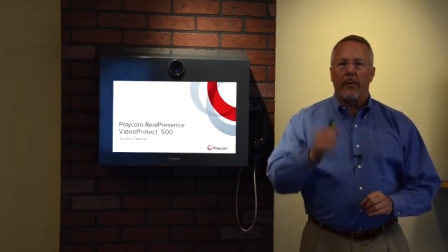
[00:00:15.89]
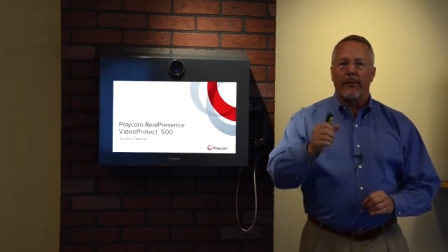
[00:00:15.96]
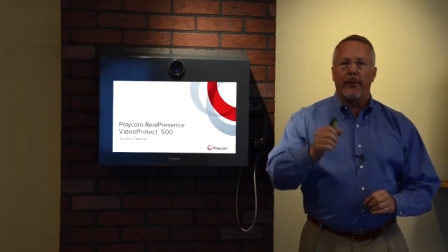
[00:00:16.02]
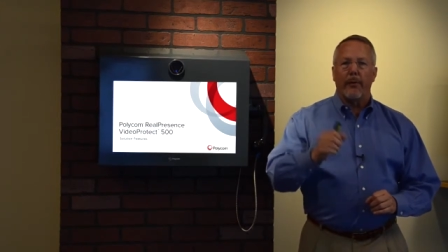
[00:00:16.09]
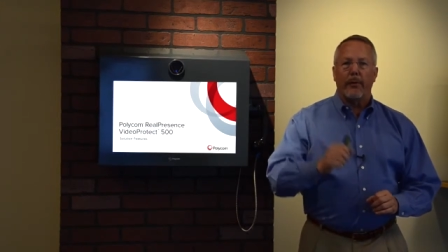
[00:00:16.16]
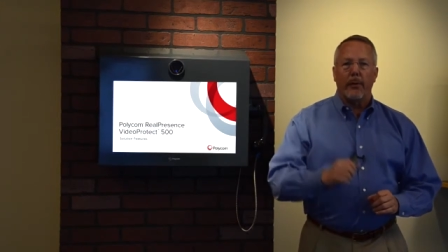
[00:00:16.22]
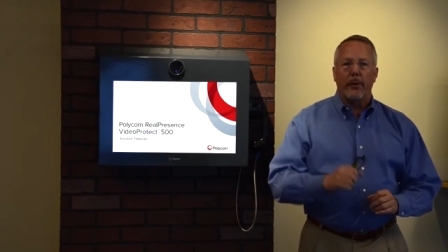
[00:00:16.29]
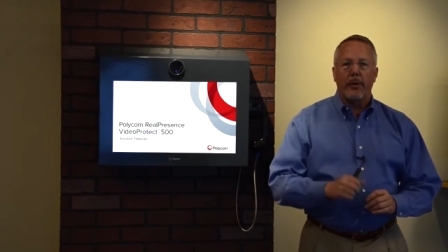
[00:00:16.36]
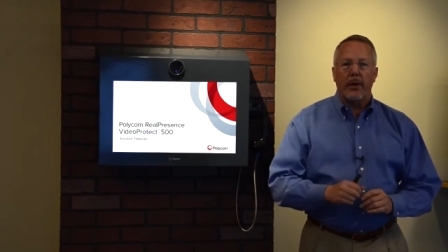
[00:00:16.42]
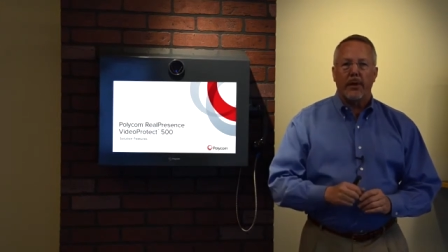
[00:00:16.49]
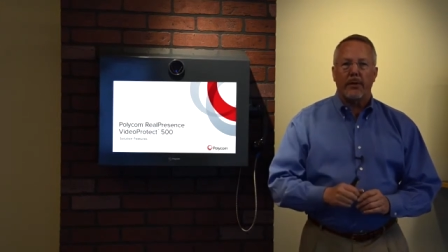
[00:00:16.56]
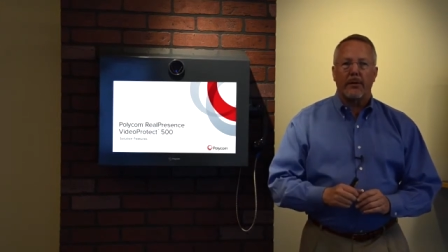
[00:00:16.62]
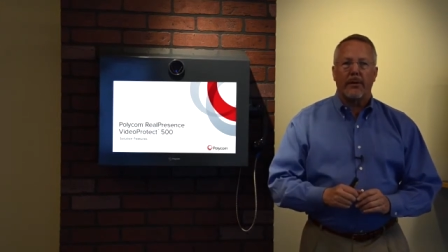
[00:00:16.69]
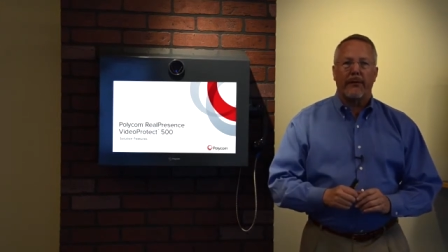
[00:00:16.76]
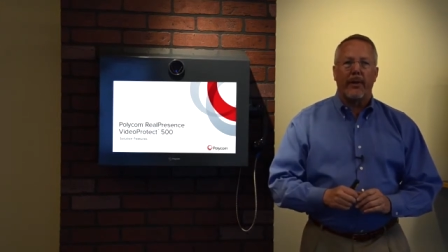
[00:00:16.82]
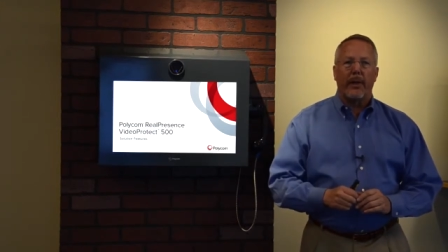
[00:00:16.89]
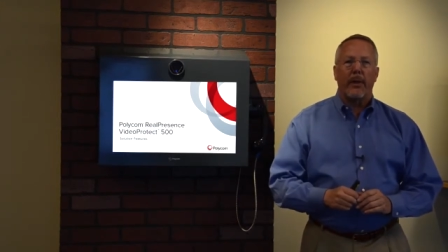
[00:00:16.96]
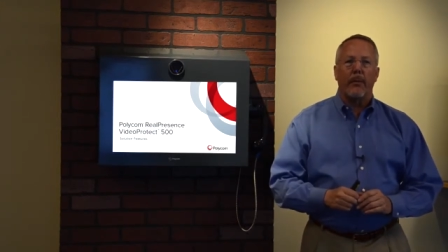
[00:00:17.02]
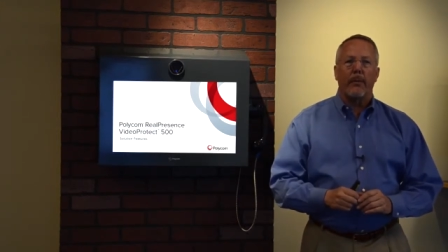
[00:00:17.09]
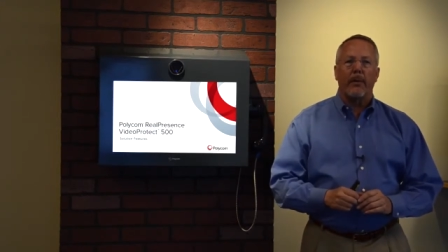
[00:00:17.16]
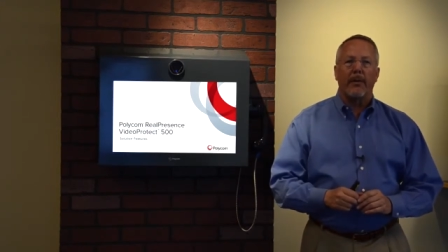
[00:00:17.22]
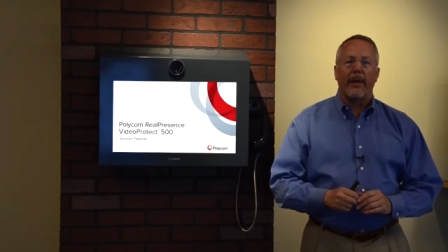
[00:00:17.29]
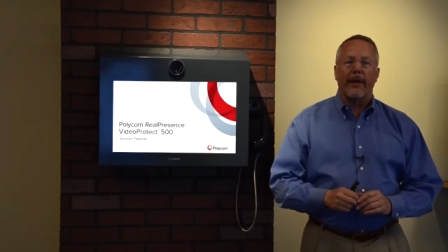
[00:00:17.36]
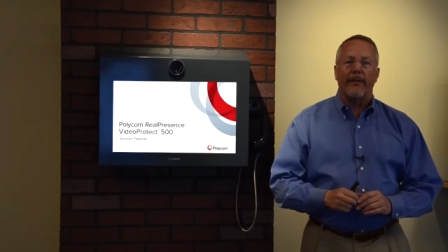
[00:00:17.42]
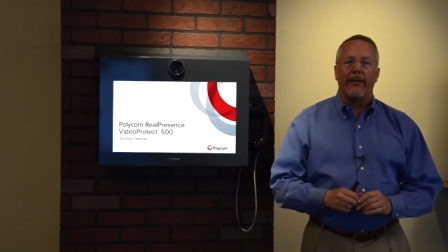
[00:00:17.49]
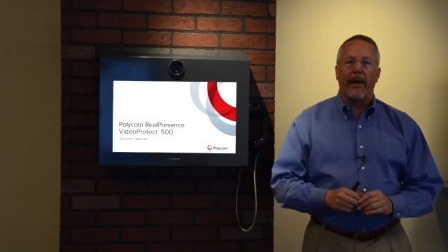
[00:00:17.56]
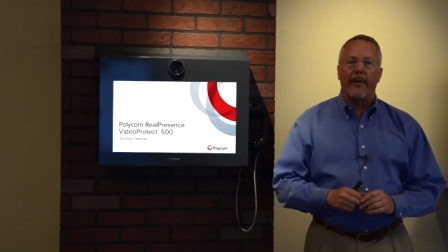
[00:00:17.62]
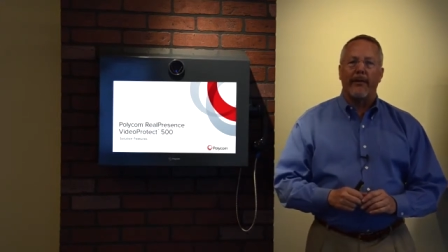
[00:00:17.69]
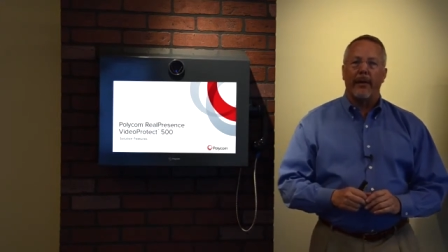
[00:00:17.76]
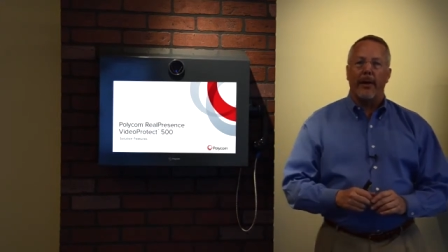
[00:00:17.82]
refer to it just as the VideoProtect
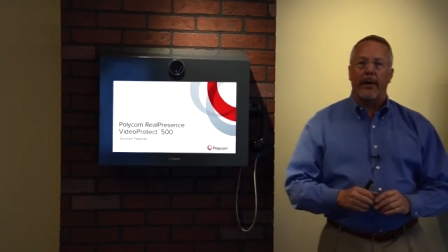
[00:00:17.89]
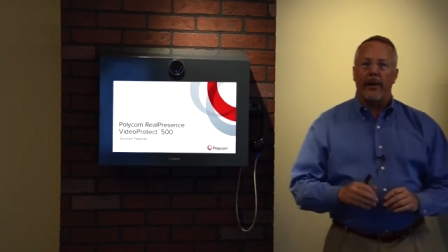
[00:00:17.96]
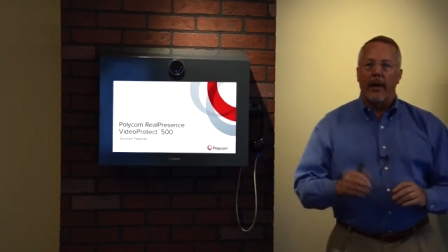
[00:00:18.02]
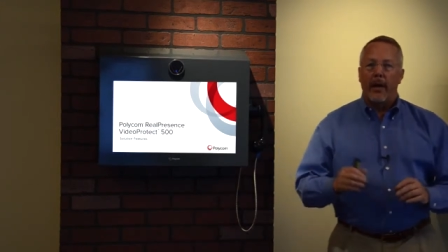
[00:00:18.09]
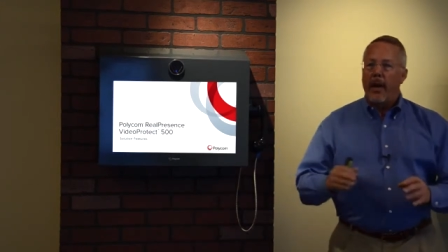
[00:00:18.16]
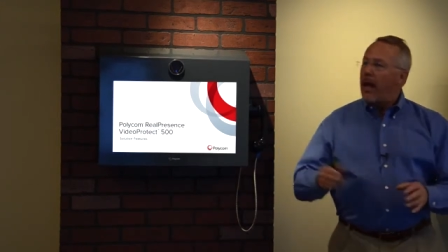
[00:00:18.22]
500.